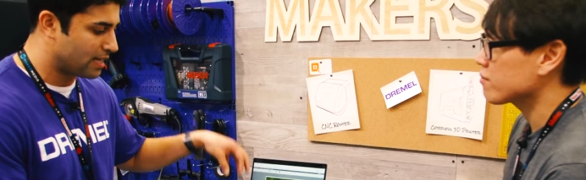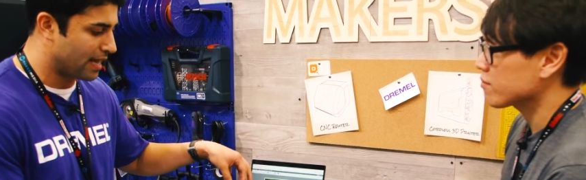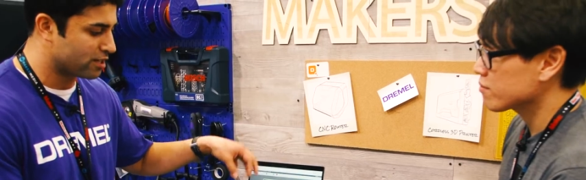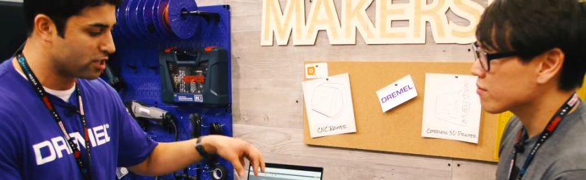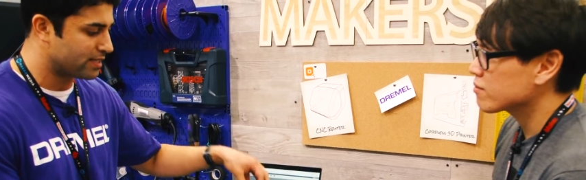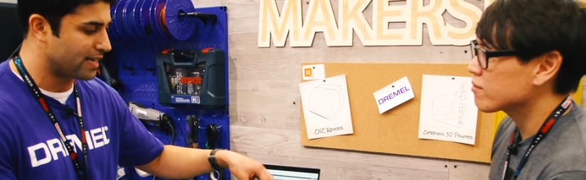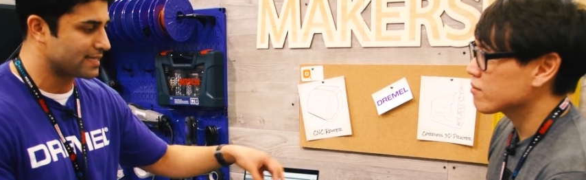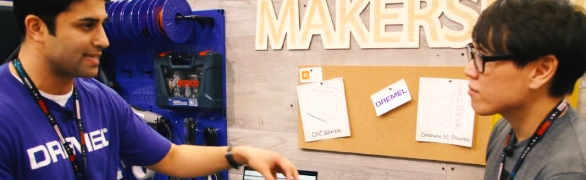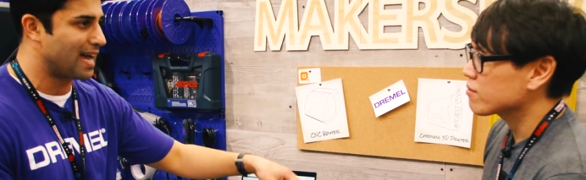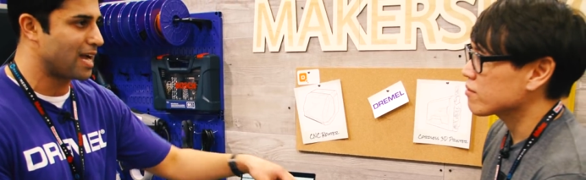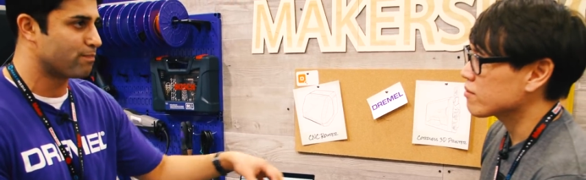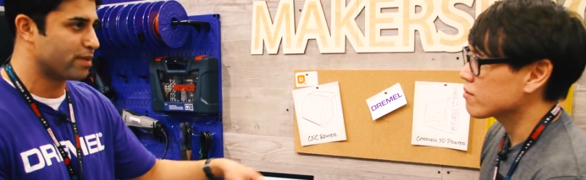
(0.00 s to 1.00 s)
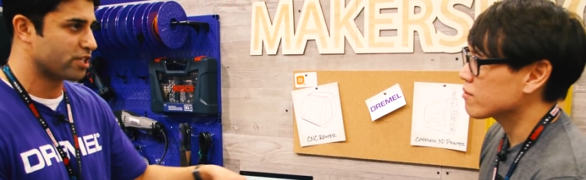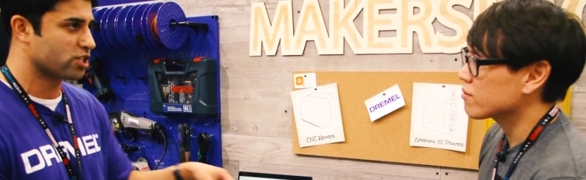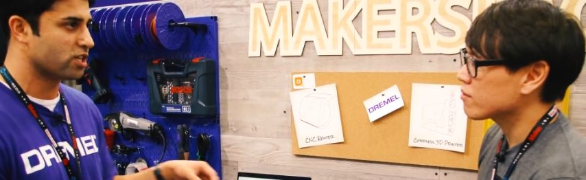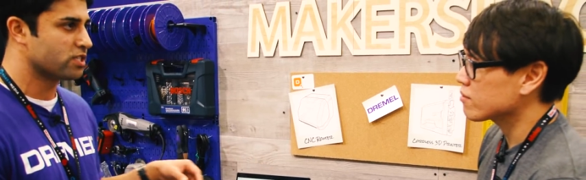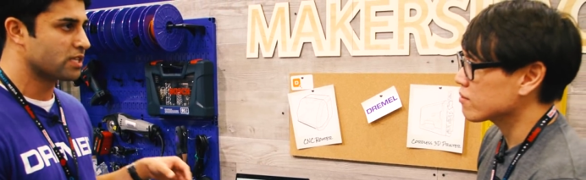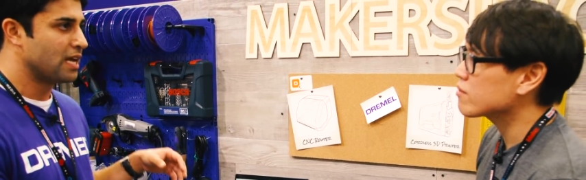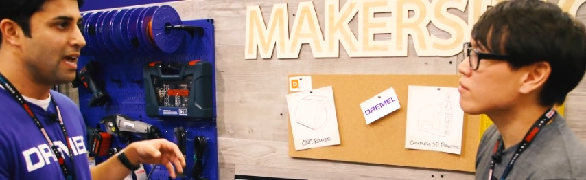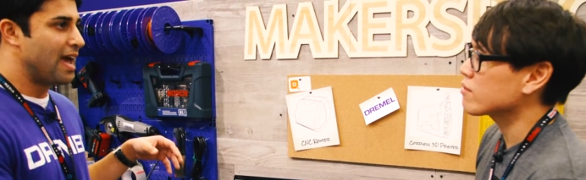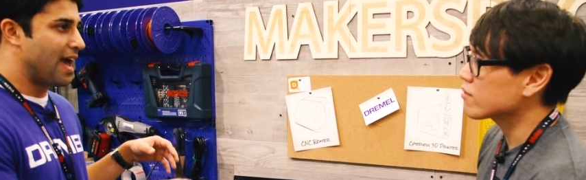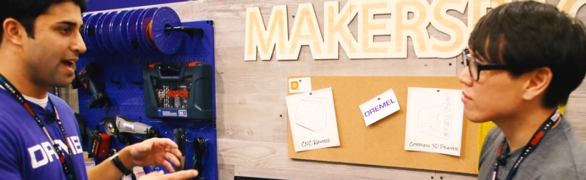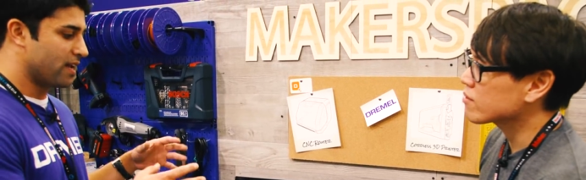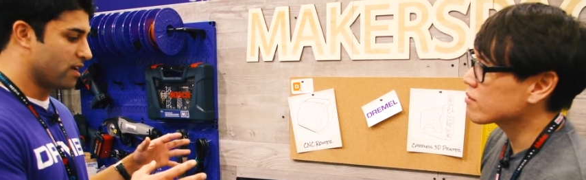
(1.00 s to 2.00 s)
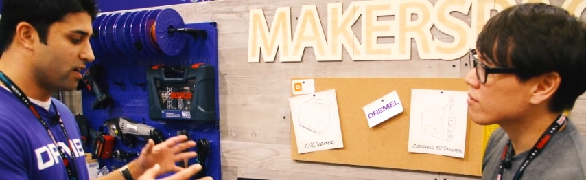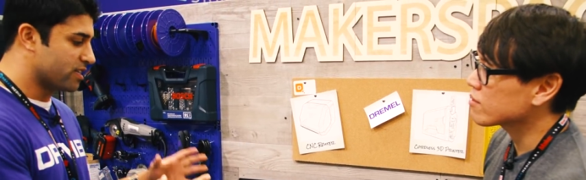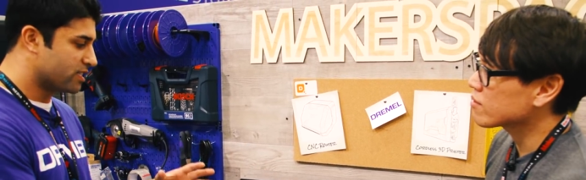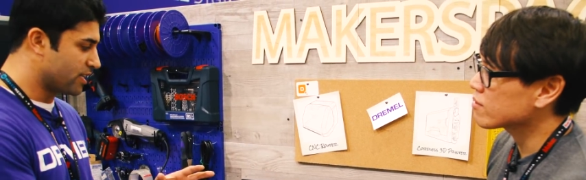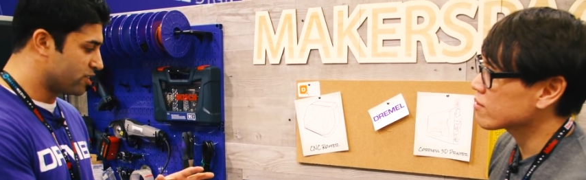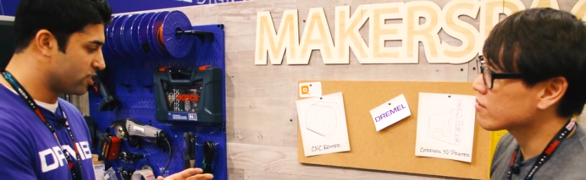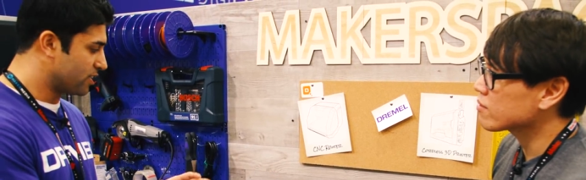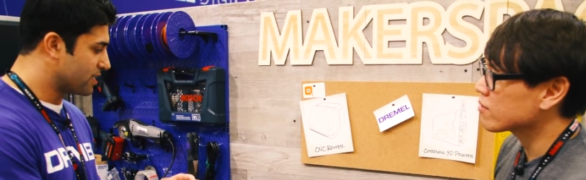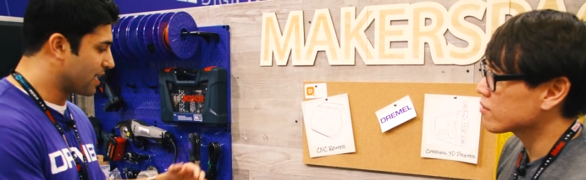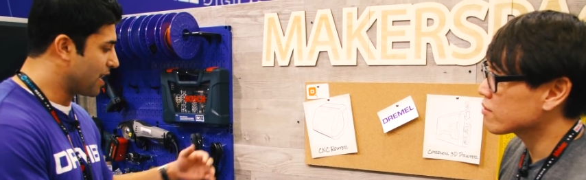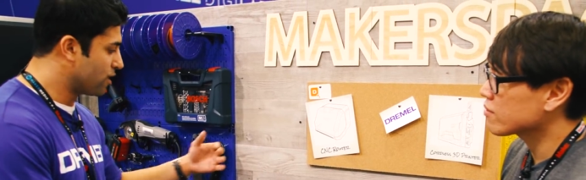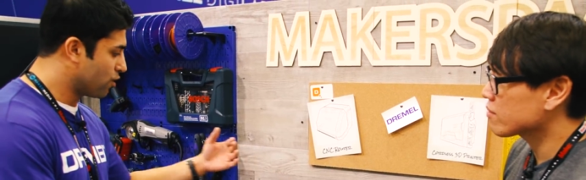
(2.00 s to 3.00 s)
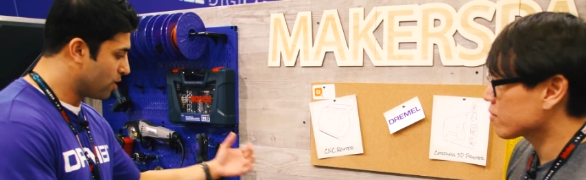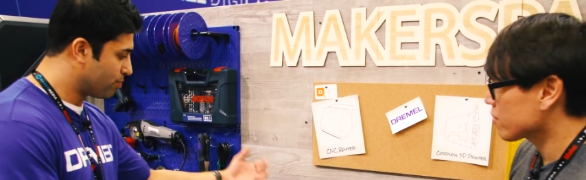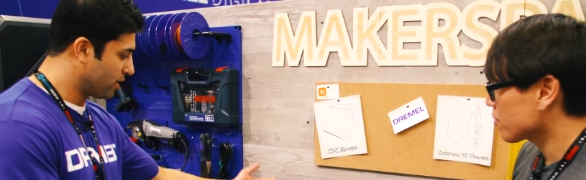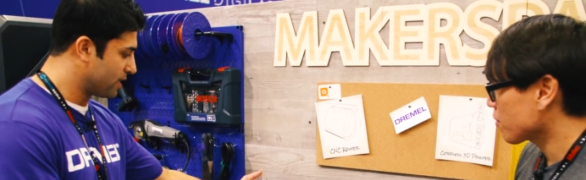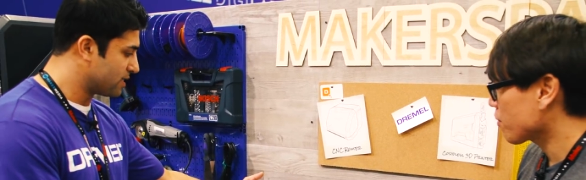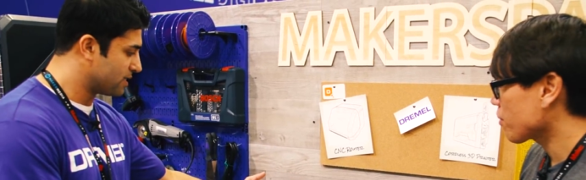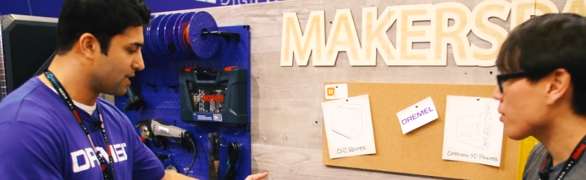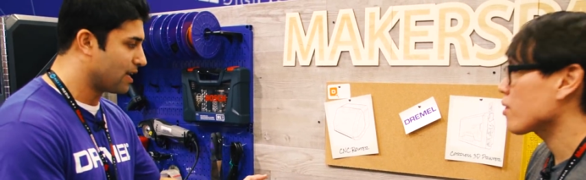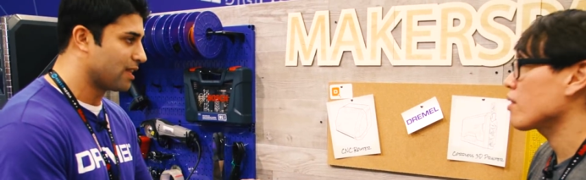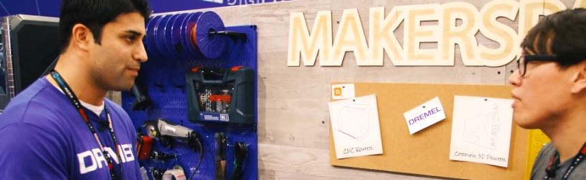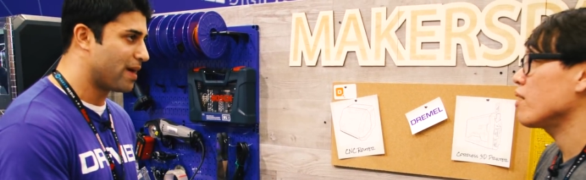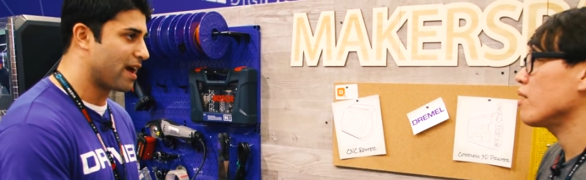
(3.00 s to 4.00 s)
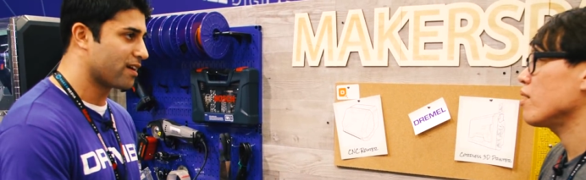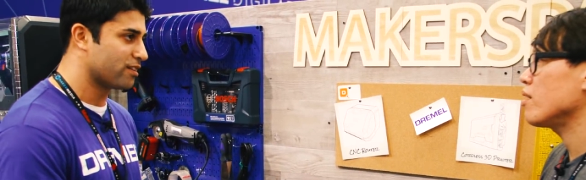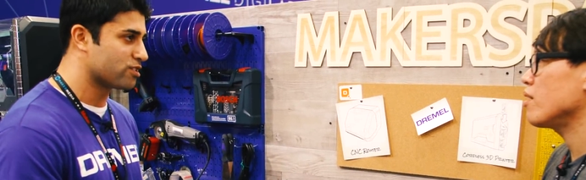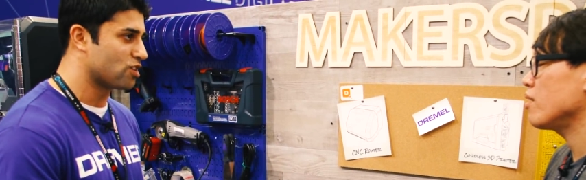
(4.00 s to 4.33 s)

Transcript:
Speaker 1: is it actually takes nine pictures and uh, stitches it together and places it on the back of the